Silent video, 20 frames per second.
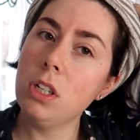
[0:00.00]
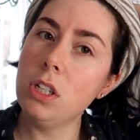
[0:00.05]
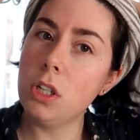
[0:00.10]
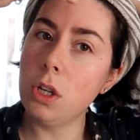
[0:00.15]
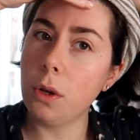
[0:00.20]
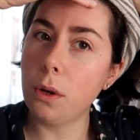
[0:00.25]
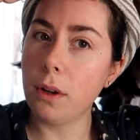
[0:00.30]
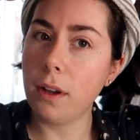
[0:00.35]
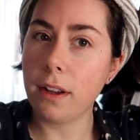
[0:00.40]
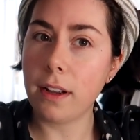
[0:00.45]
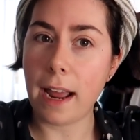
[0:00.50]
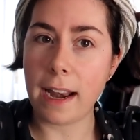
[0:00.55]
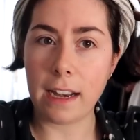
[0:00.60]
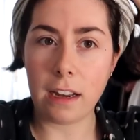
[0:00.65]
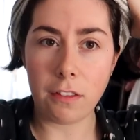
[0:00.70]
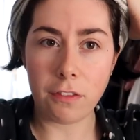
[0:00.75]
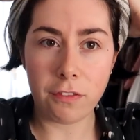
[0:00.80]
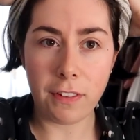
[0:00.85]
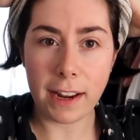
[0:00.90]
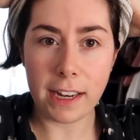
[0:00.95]
do
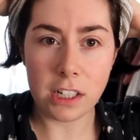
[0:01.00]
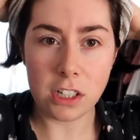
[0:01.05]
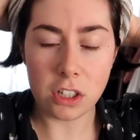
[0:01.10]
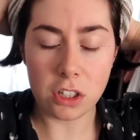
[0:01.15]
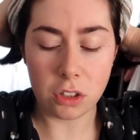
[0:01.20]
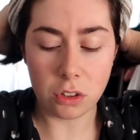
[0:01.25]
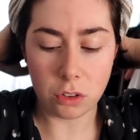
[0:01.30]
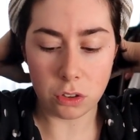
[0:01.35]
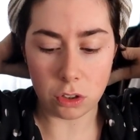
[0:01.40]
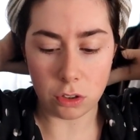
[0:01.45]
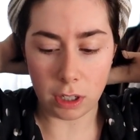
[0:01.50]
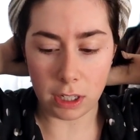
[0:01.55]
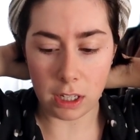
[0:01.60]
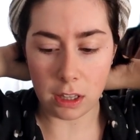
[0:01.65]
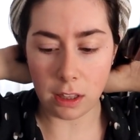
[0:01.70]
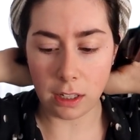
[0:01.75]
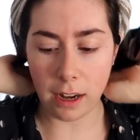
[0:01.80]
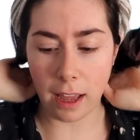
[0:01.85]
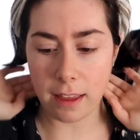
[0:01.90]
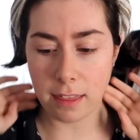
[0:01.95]
any facials or
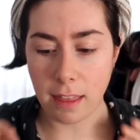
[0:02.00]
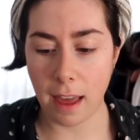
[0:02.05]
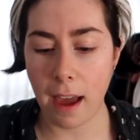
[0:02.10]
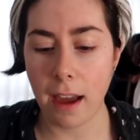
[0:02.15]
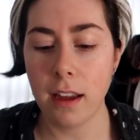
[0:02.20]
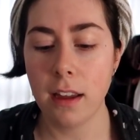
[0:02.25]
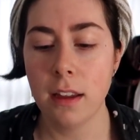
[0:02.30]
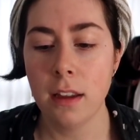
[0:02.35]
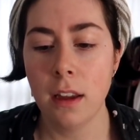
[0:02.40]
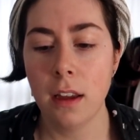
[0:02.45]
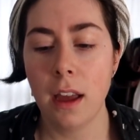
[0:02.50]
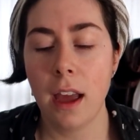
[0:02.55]
anything like that.